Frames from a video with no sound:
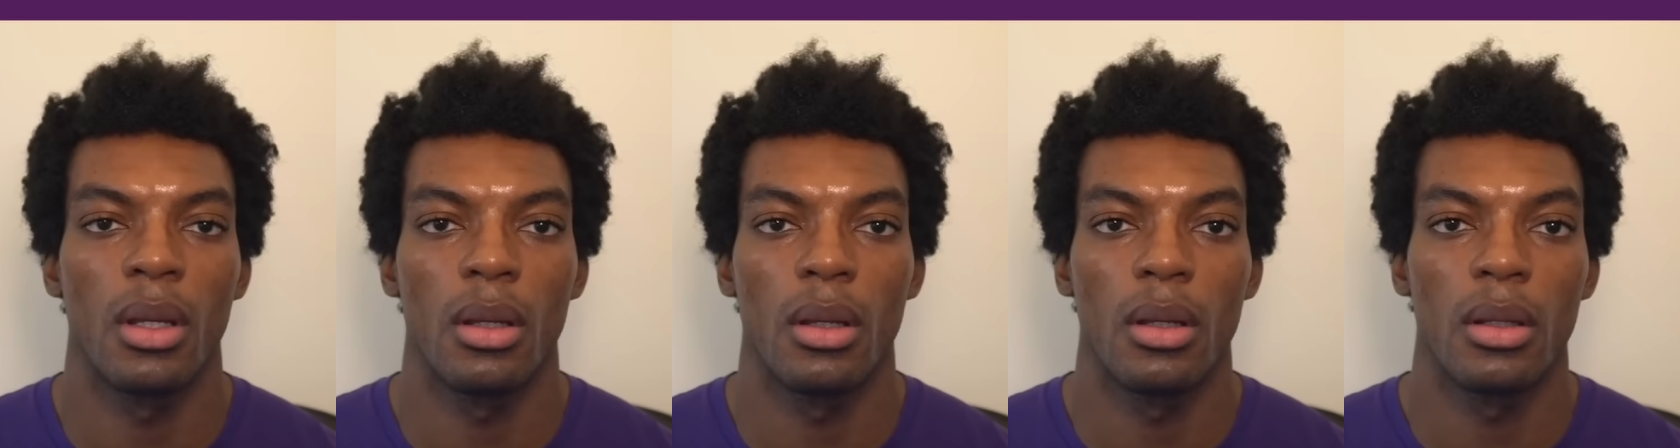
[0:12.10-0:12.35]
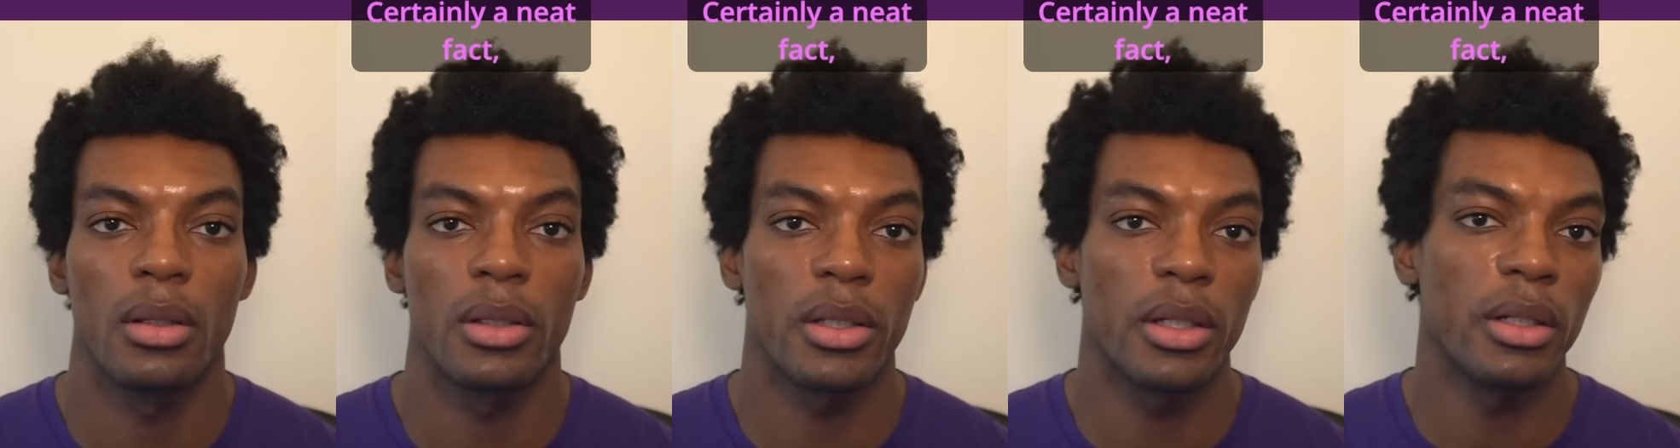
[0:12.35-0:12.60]

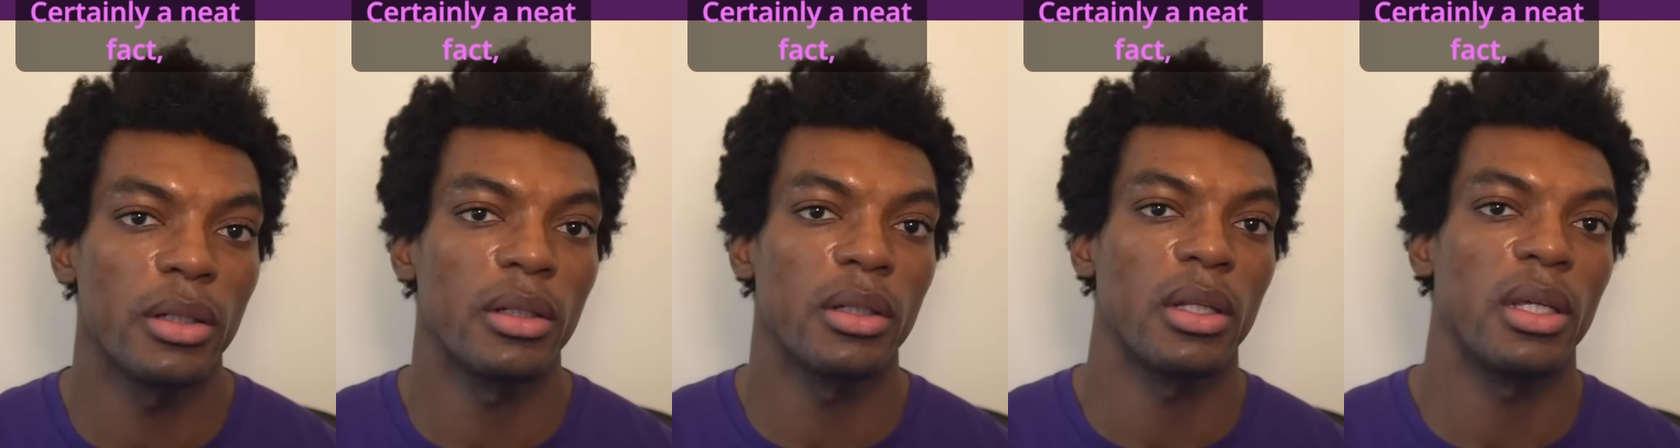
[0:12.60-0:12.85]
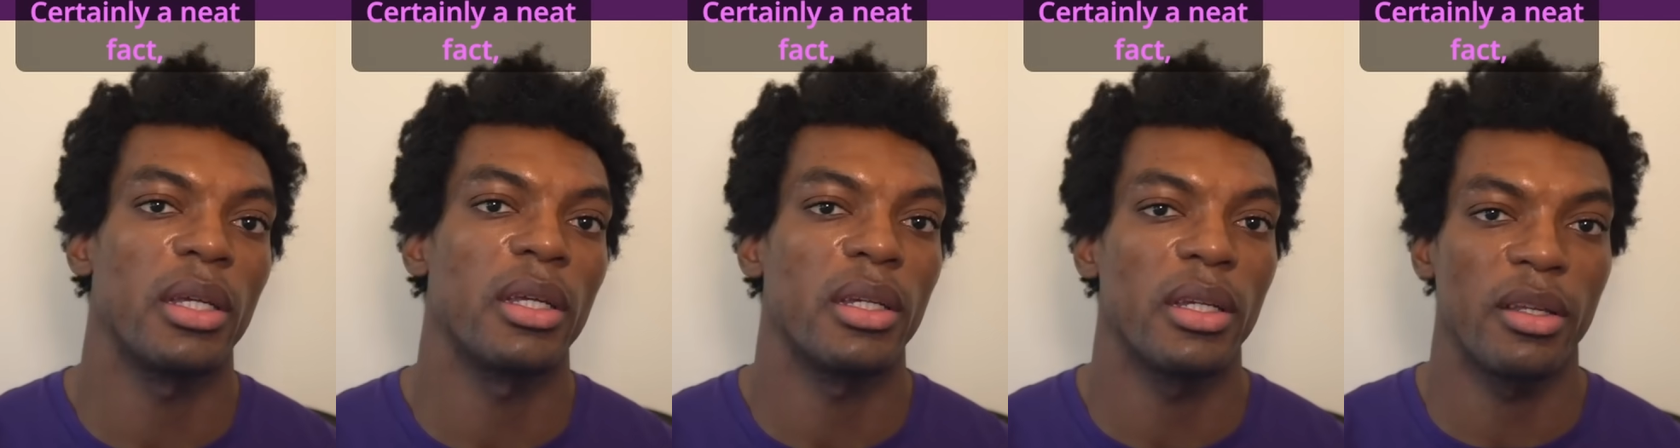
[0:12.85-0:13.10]
Certainly
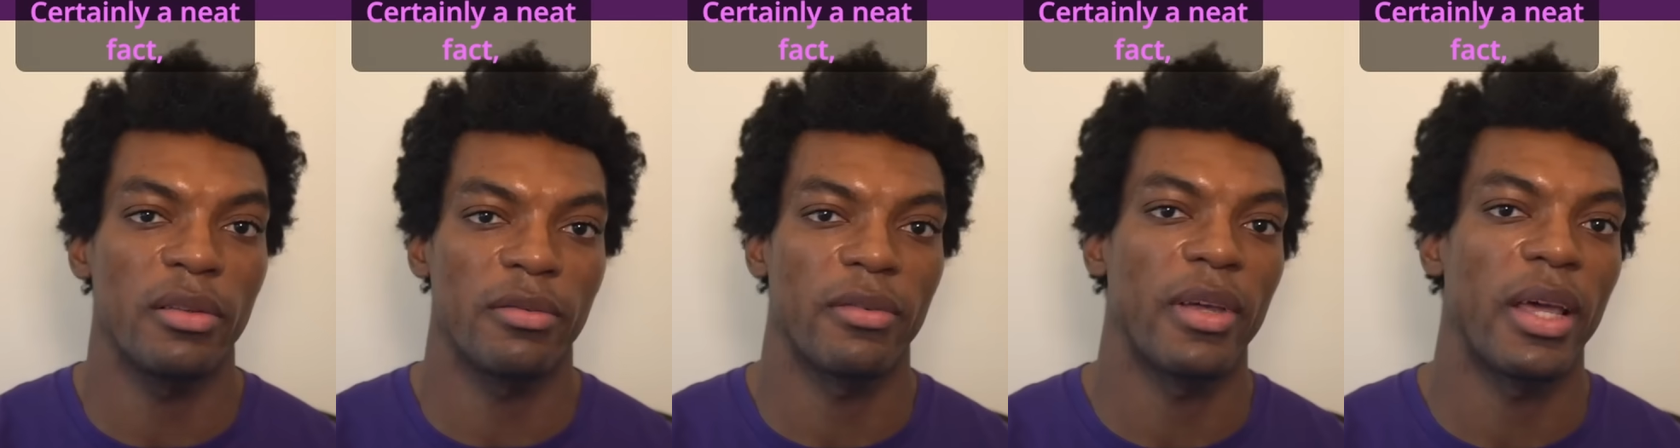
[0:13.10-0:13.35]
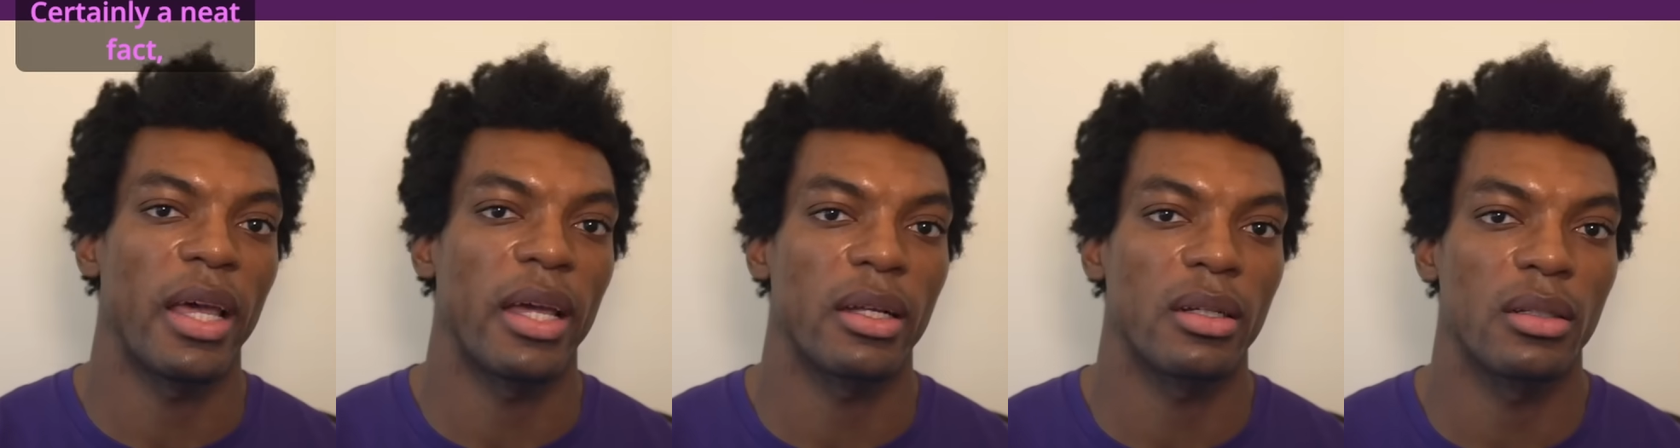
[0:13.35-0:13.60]
a neat
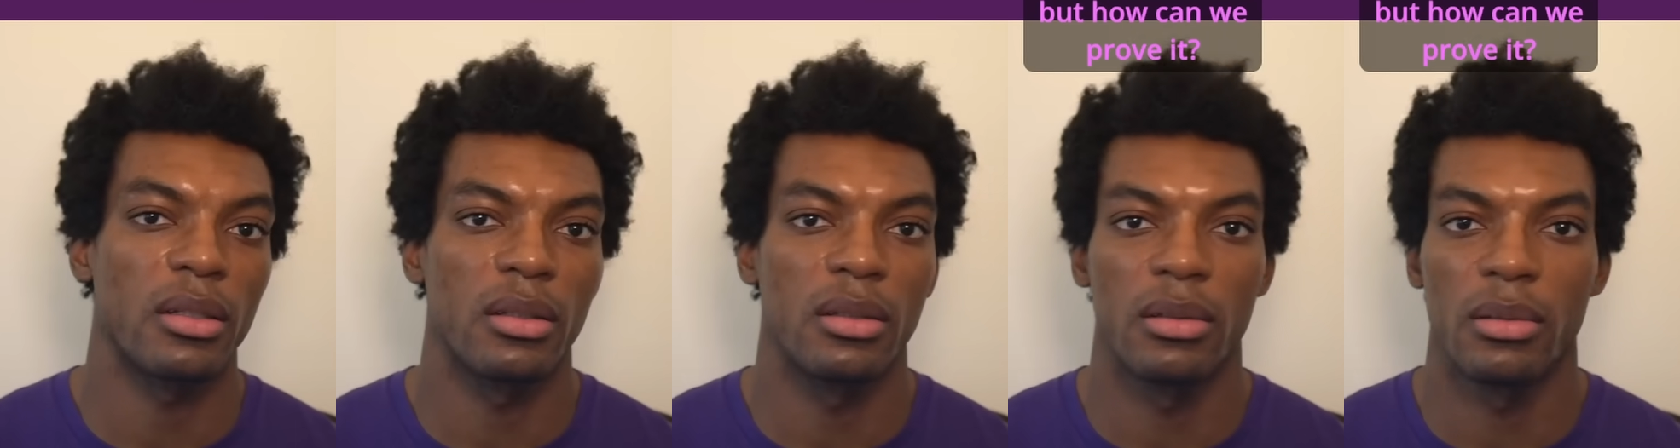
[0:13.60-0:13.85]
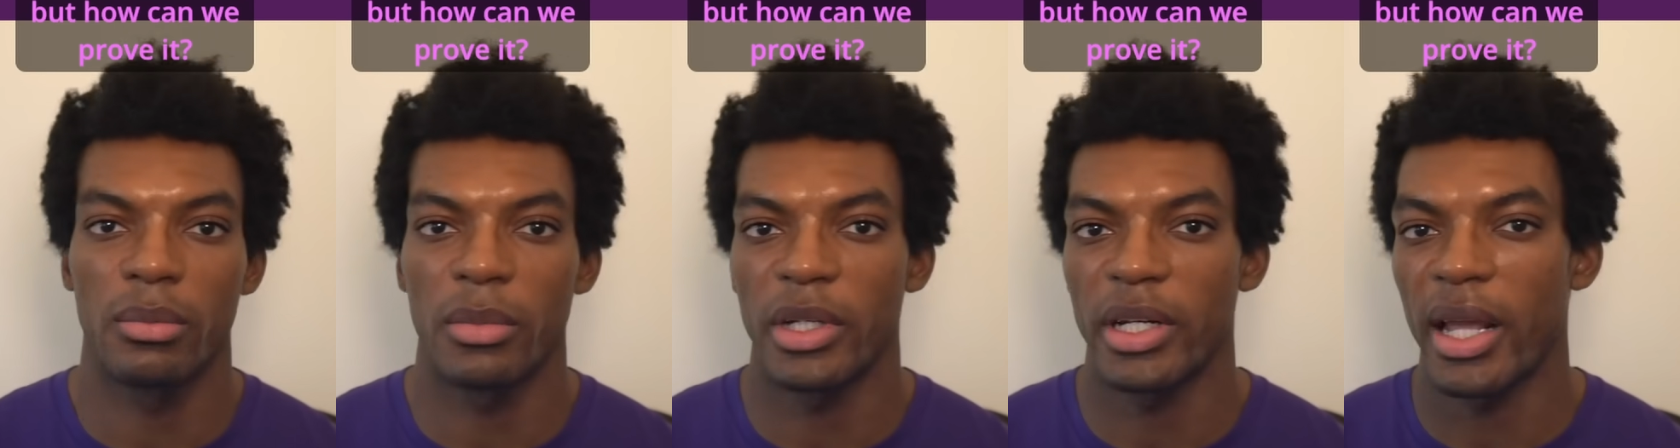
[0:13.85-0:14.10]
fact,
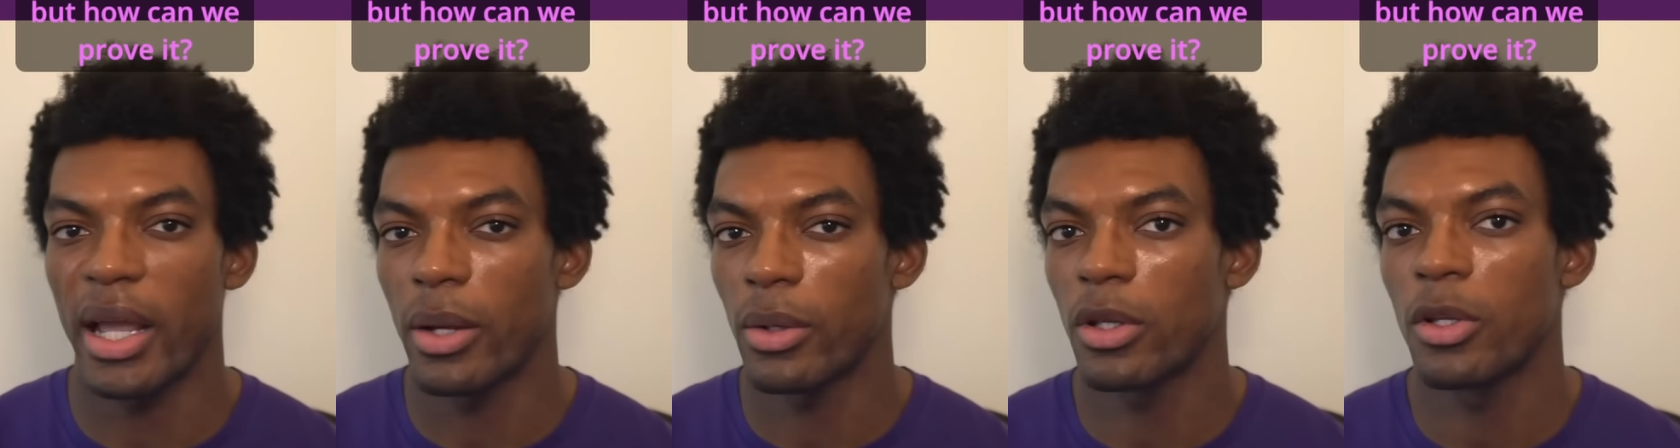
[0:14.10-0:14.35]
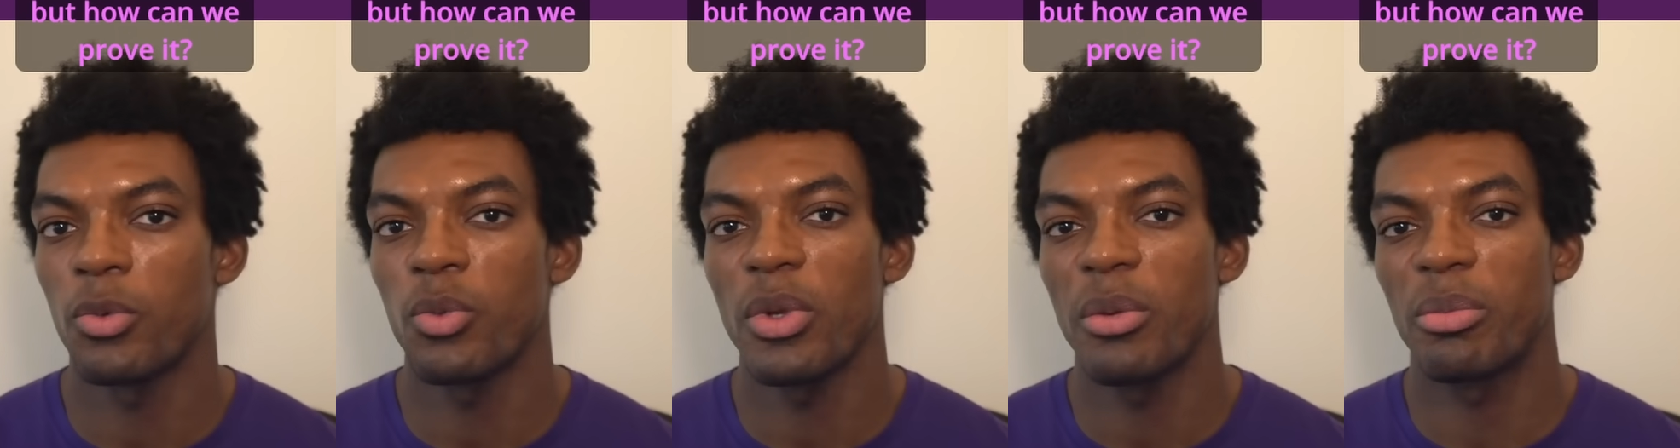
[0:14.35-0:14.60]
but how
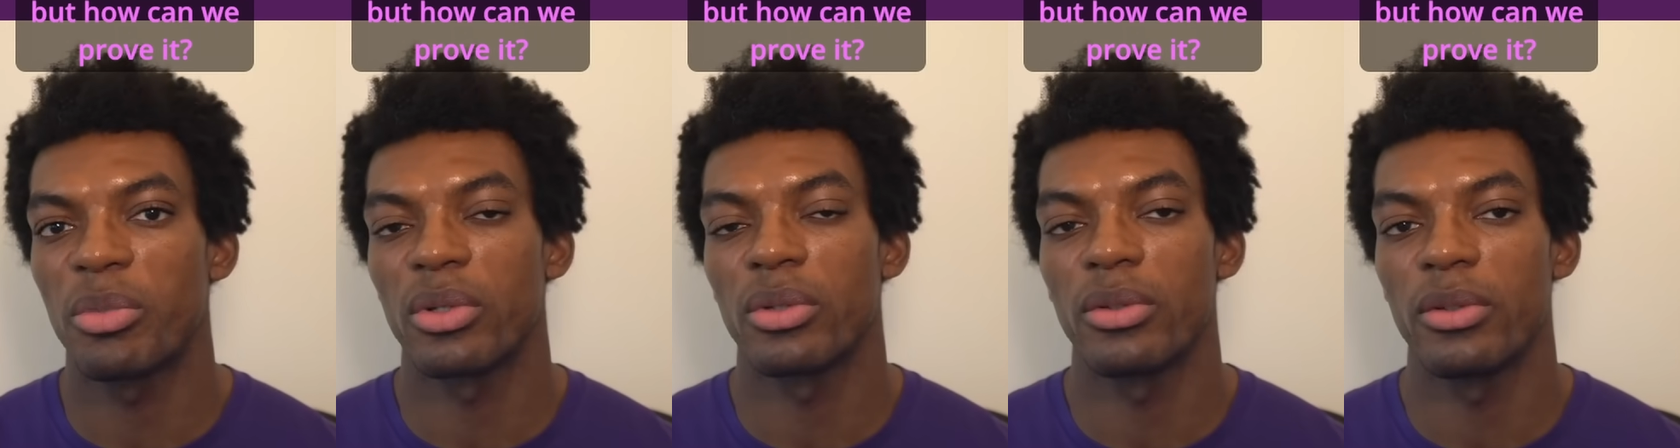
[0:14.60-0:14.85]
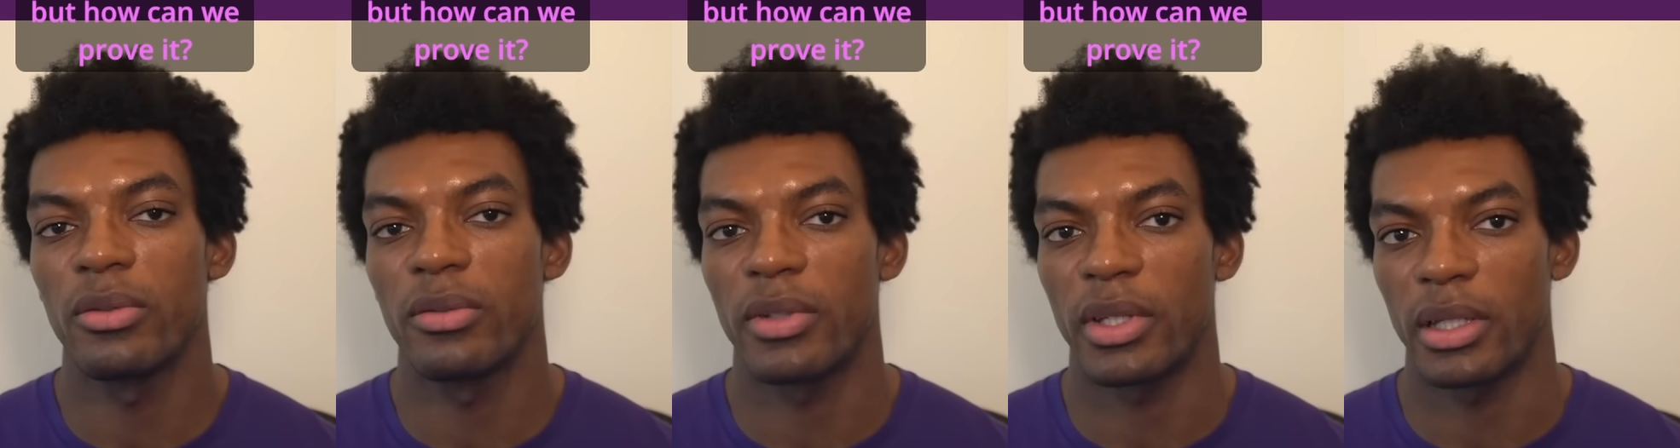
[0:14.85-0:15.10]
can we
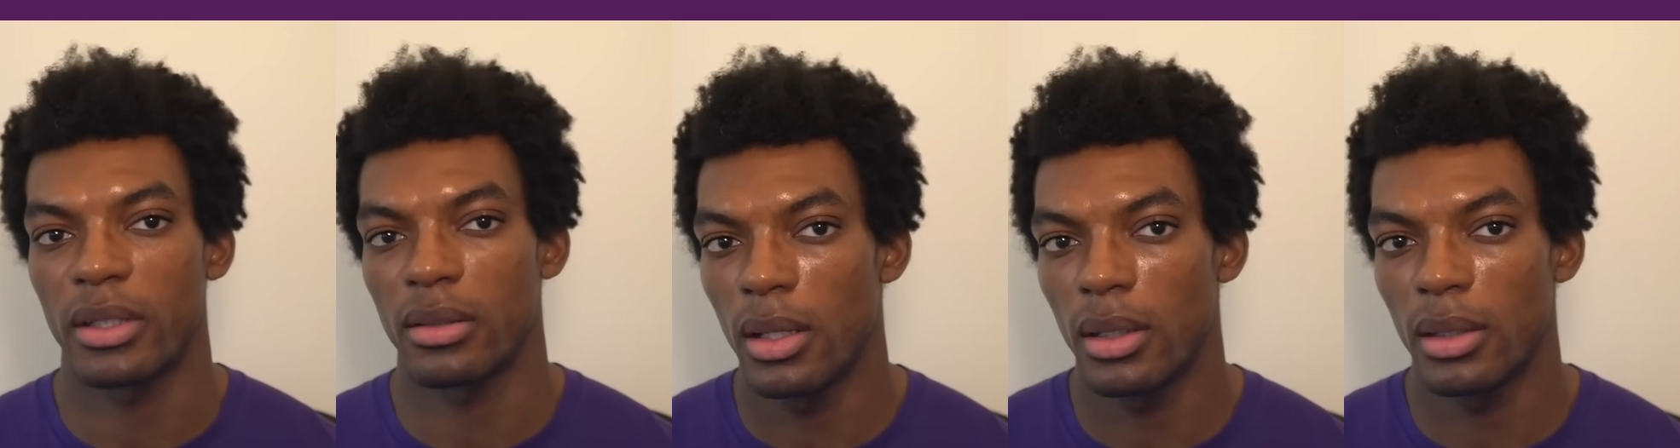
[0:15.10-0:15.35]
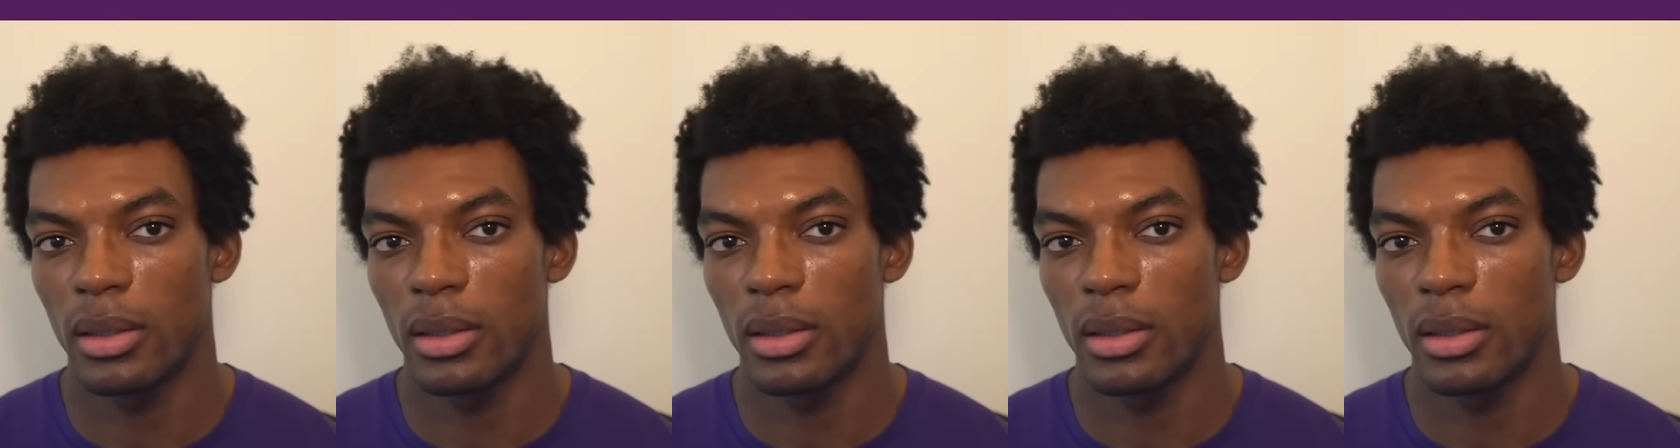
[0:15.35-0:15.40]
prove it?